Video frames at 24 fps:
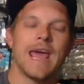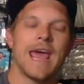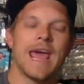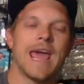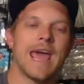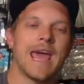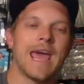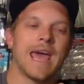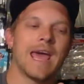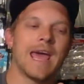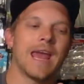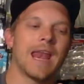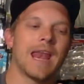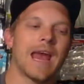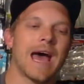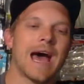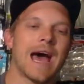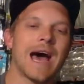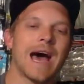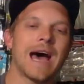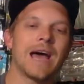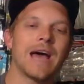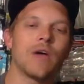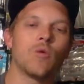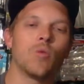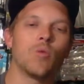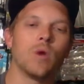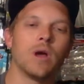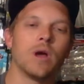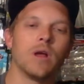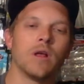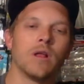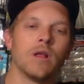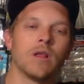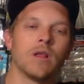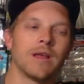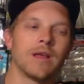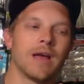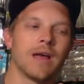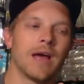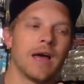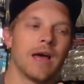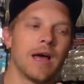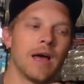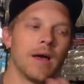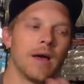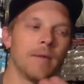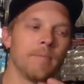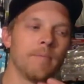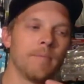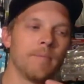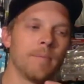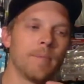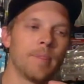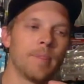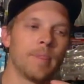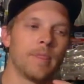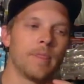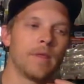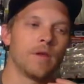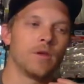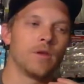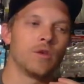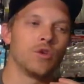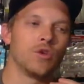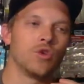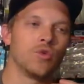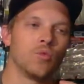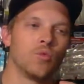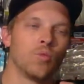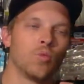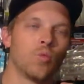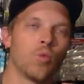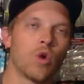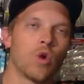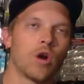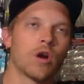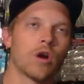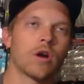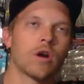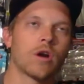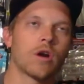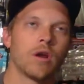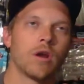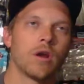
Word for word: And I will um, work